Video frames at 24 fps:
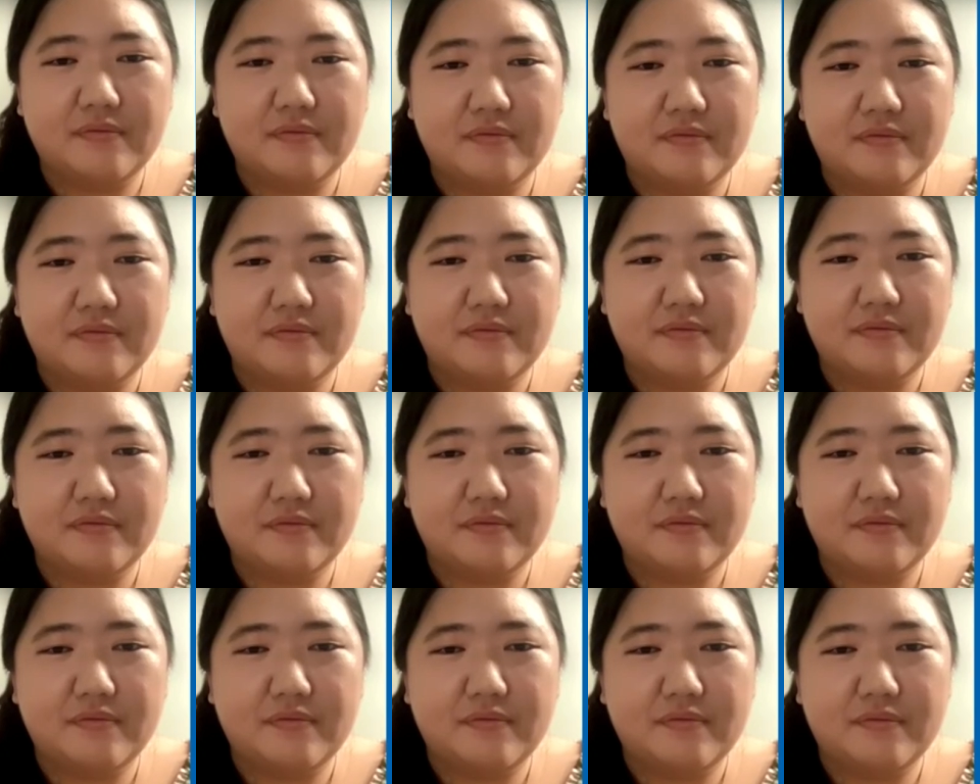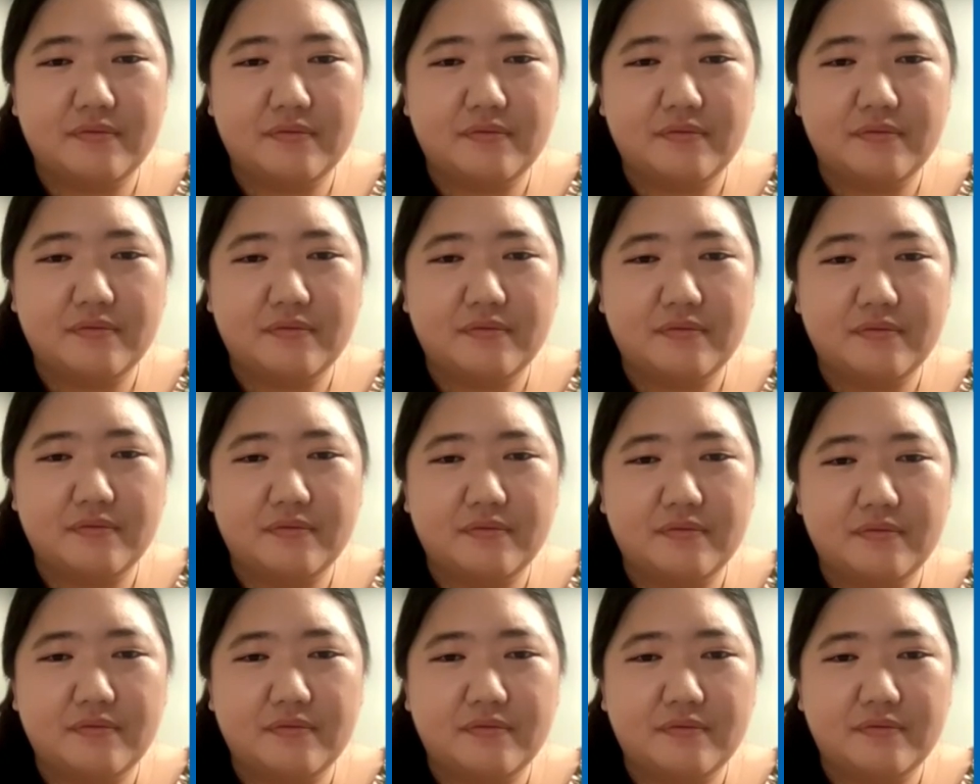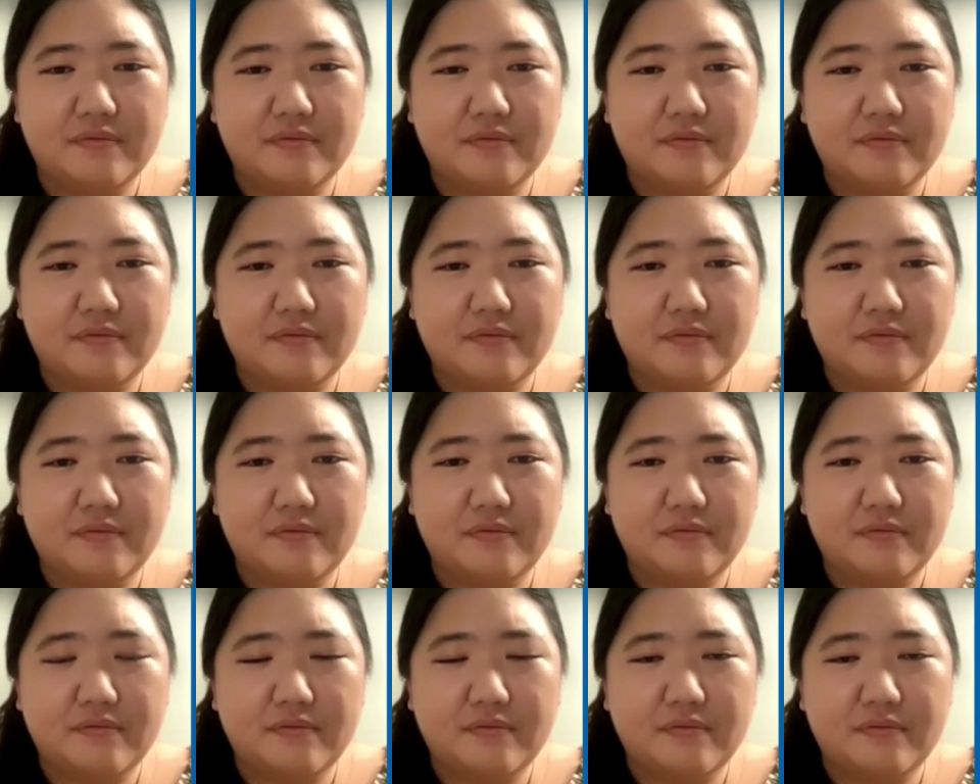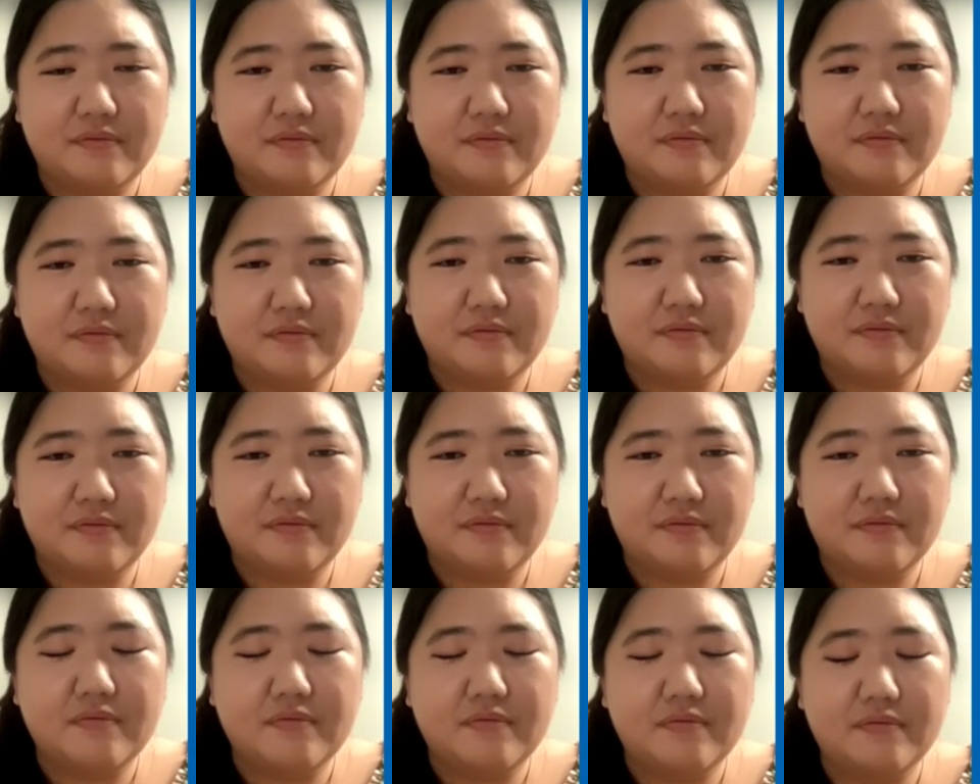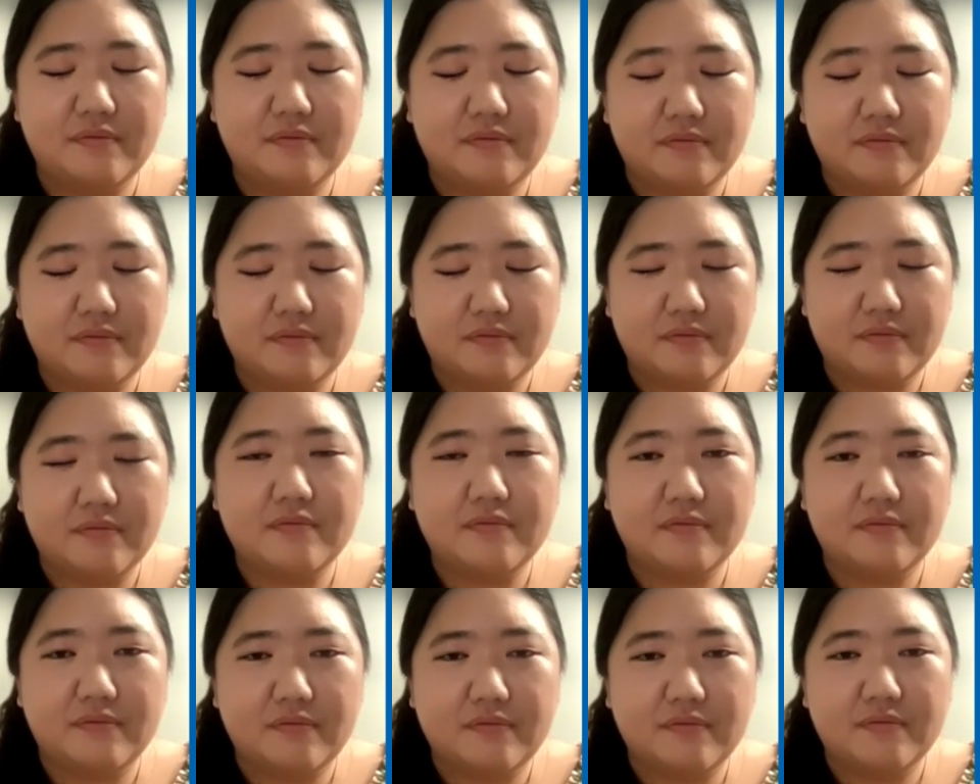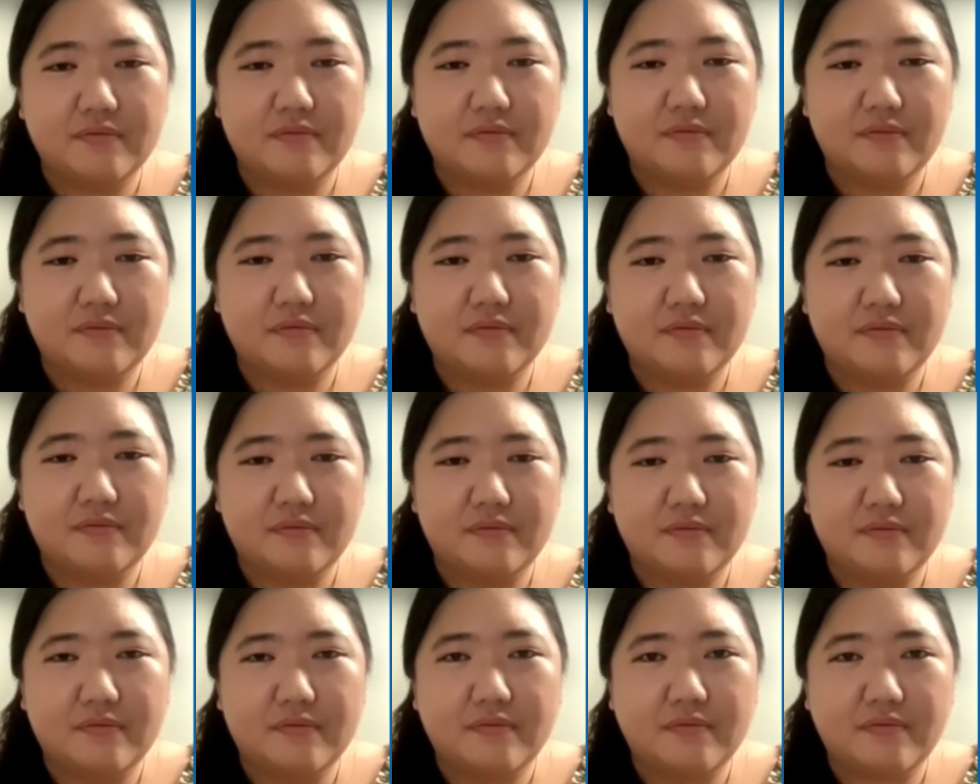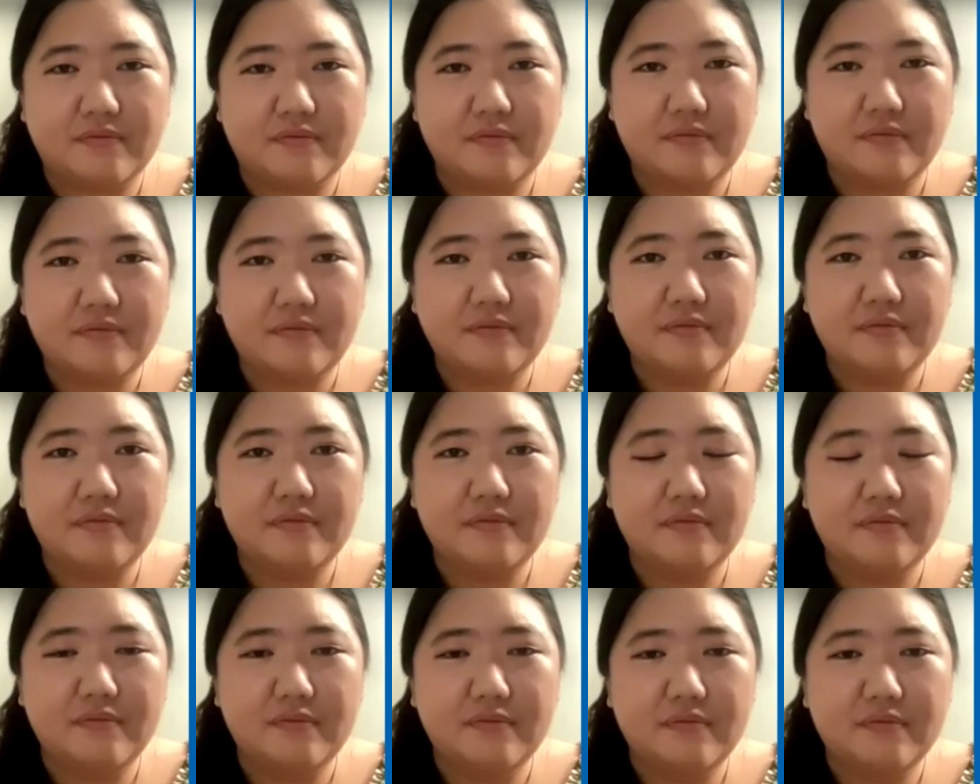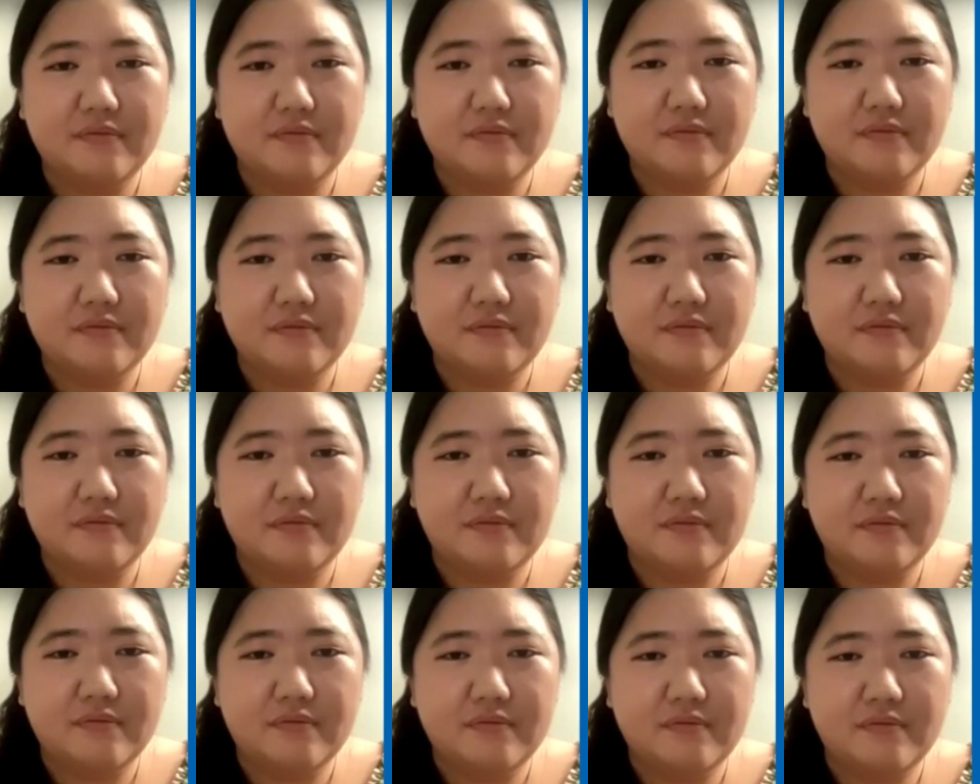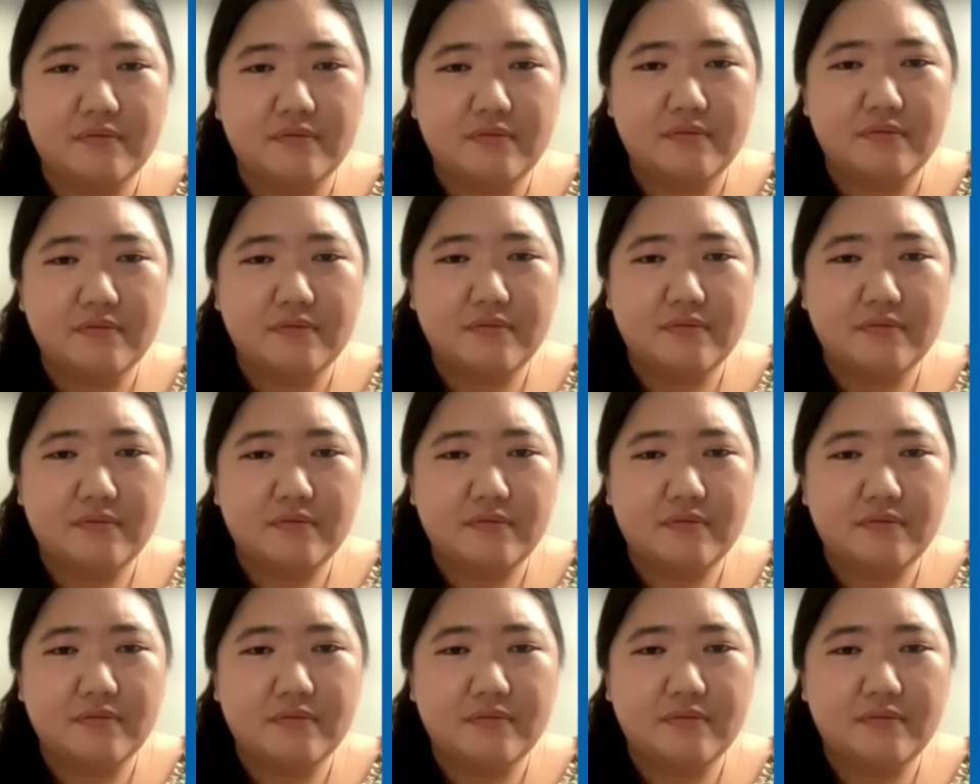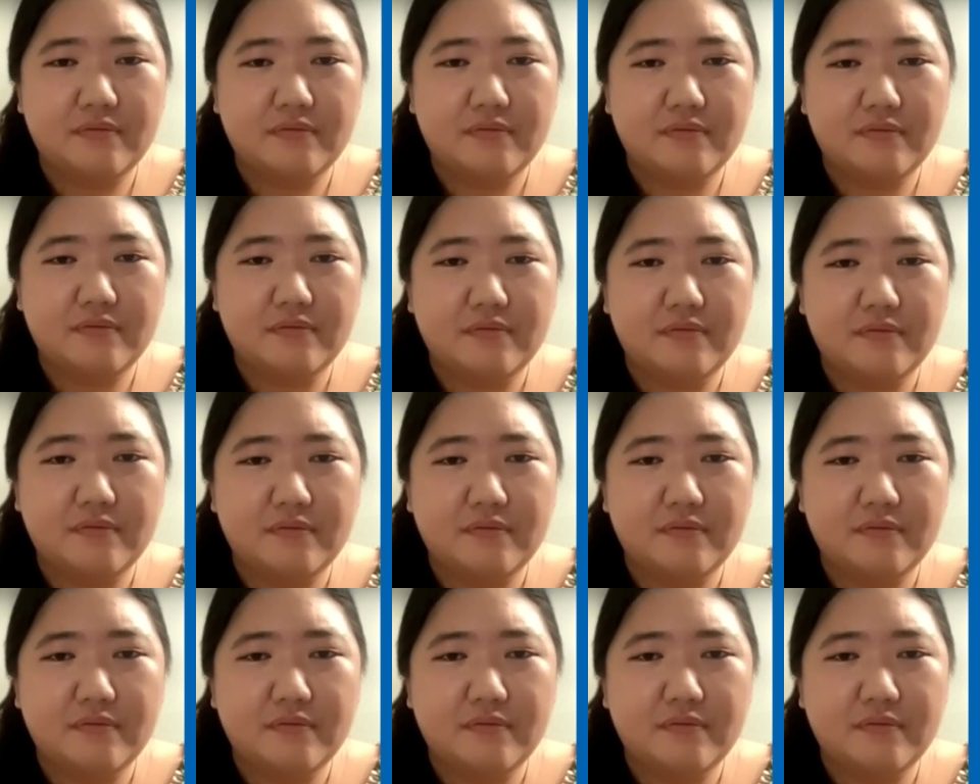The person shown says nothing.